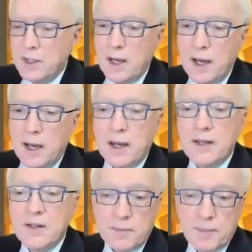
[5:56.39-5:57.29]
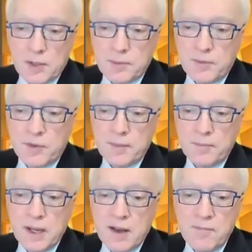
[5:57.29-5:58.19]
is it possible for
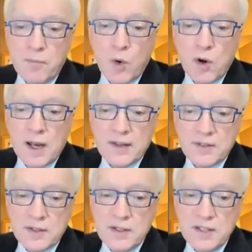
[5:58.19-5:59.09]
them to have more or less